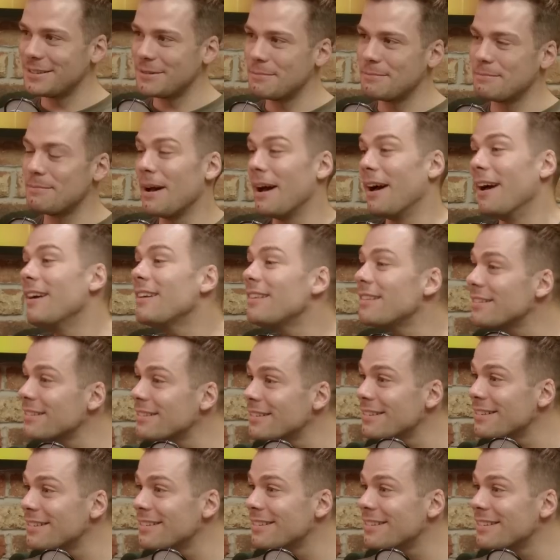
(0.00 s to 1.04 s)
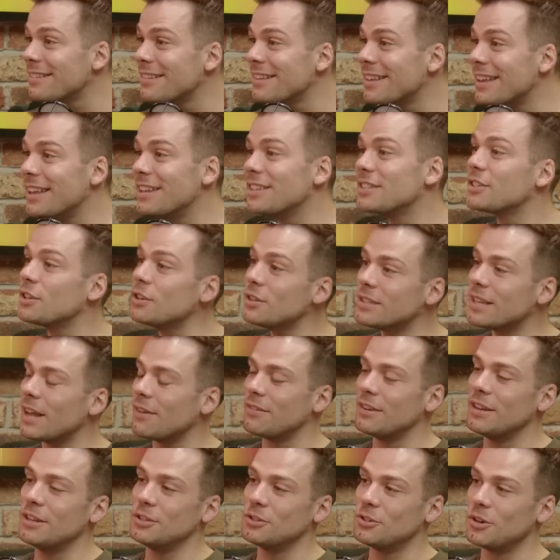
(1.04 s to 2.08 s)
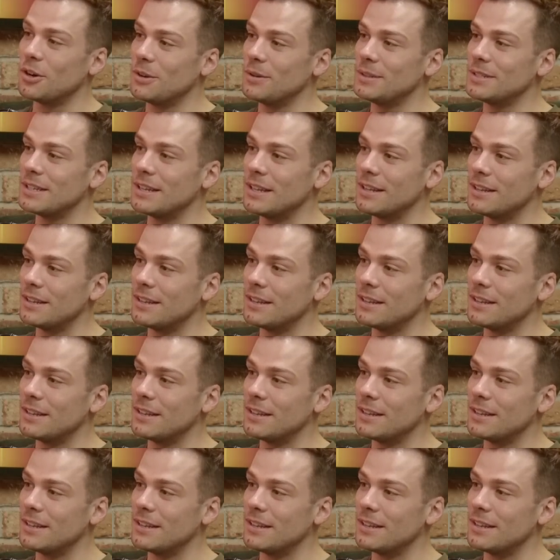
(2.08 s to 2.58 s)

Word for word: but it's good to have an intro, isn't it?